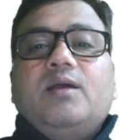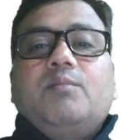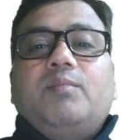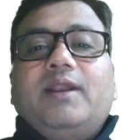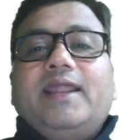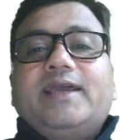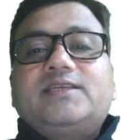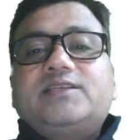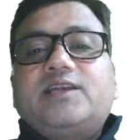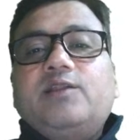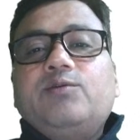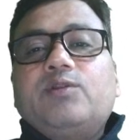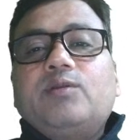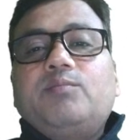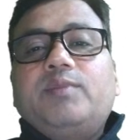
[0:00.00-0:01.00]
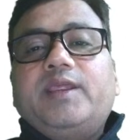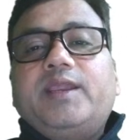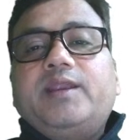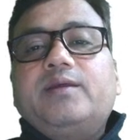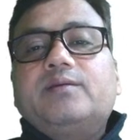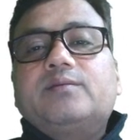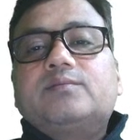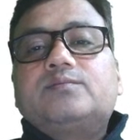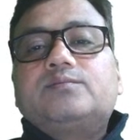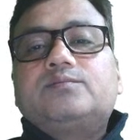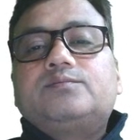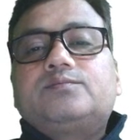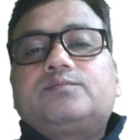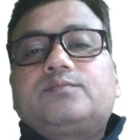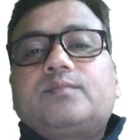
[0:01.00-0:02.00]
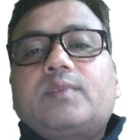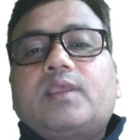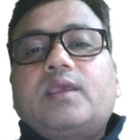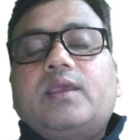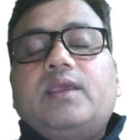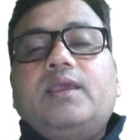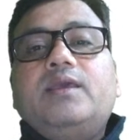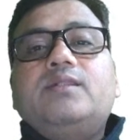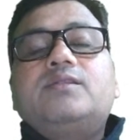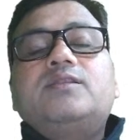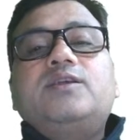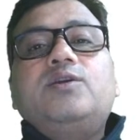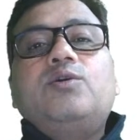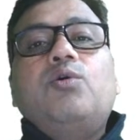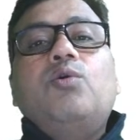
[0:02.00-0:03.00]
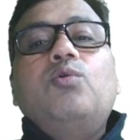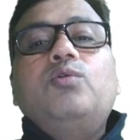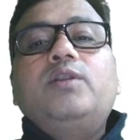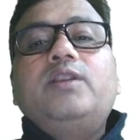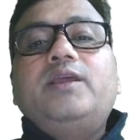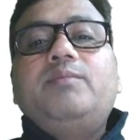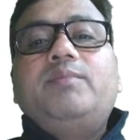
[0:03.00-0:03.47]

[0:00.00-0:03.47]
But extradural bleed is the only